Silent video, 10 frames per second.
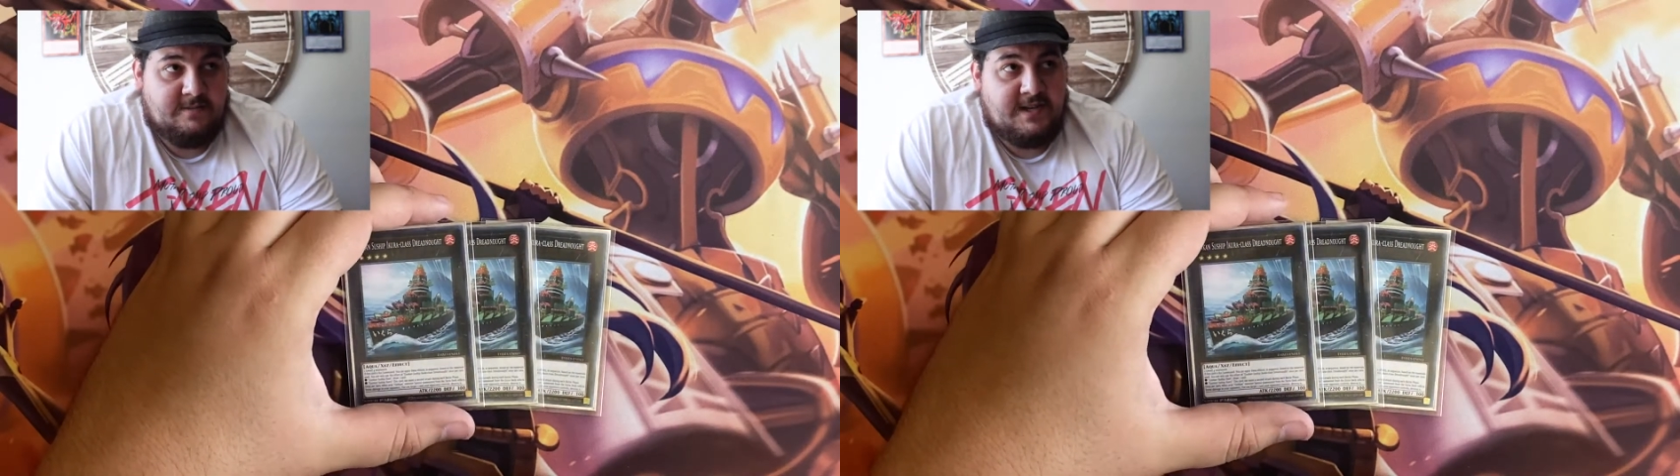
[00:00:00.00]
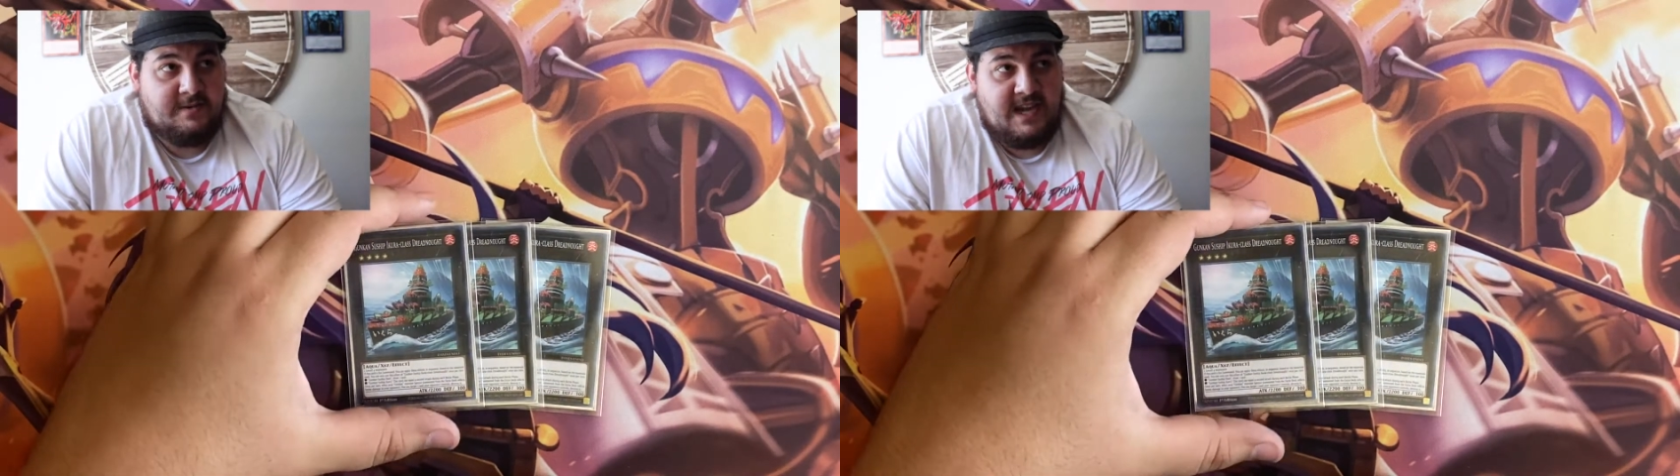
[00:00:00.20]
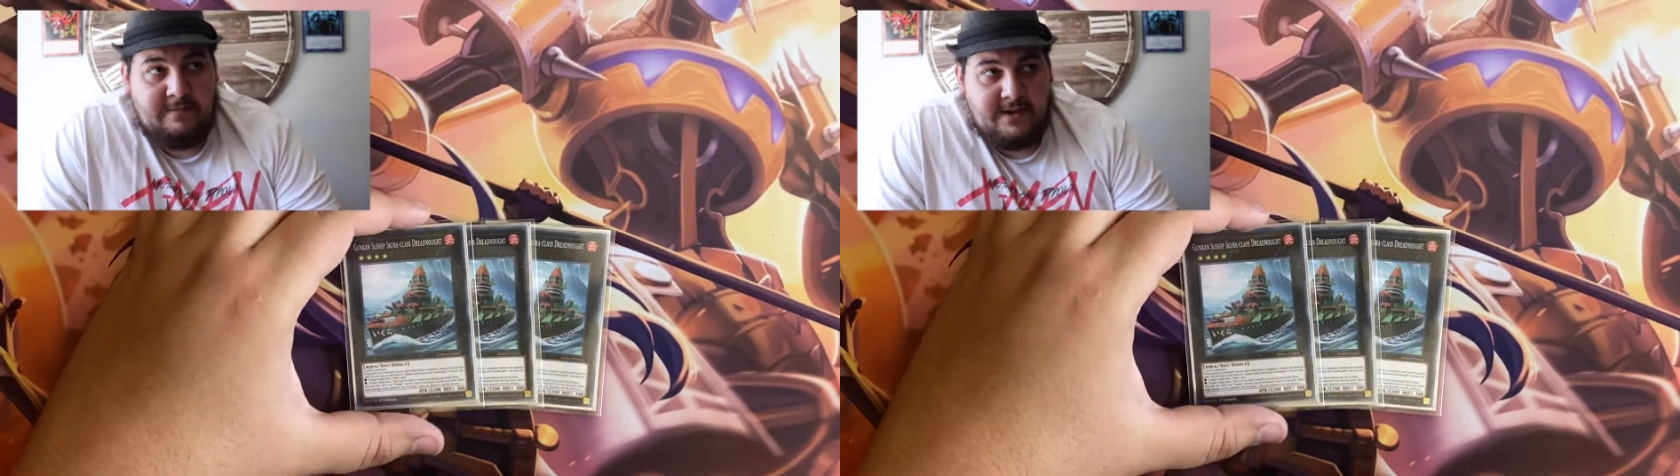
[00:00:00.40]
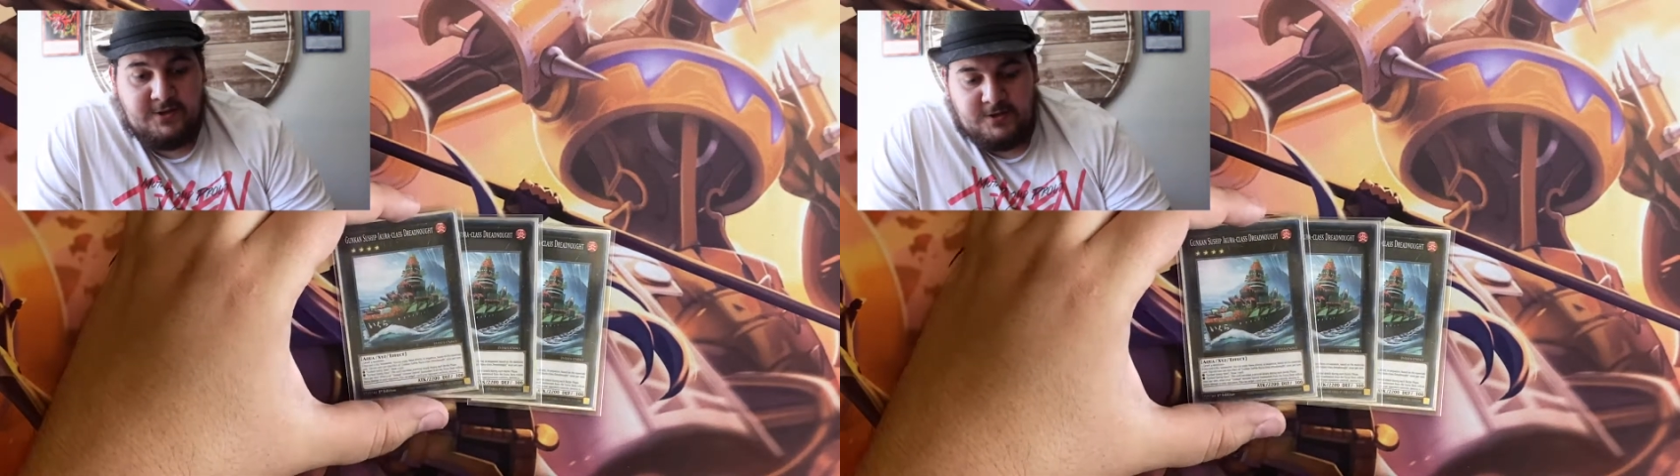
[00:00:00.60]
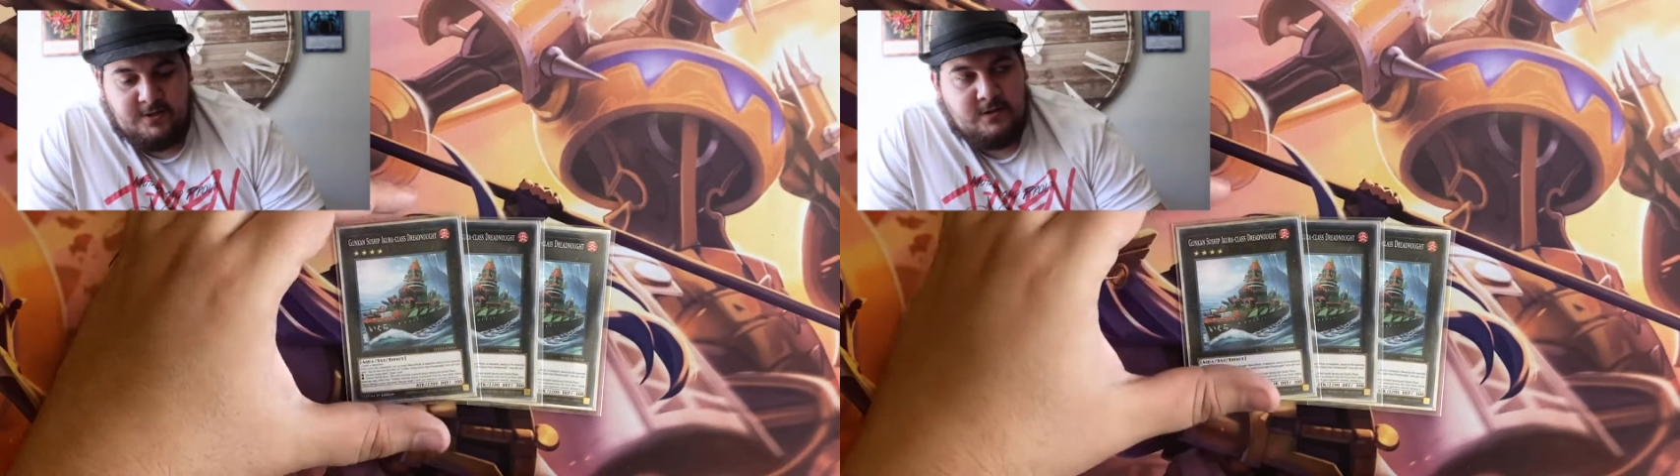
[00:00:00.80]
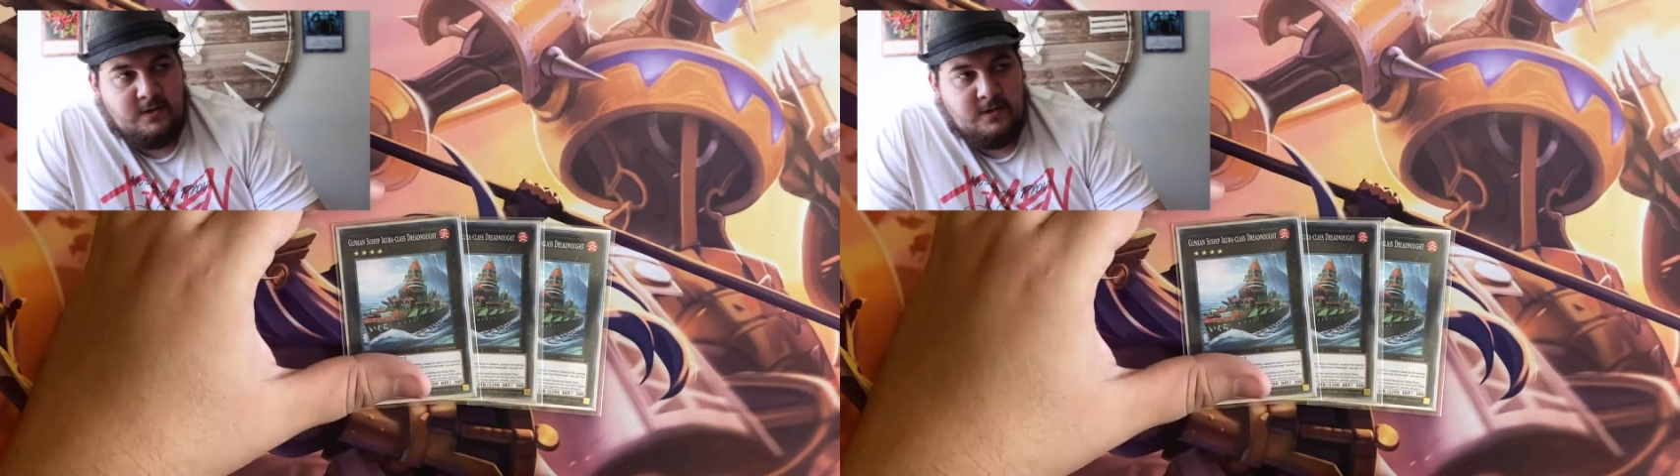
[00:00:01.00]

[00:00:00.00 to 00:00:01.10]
deal damage.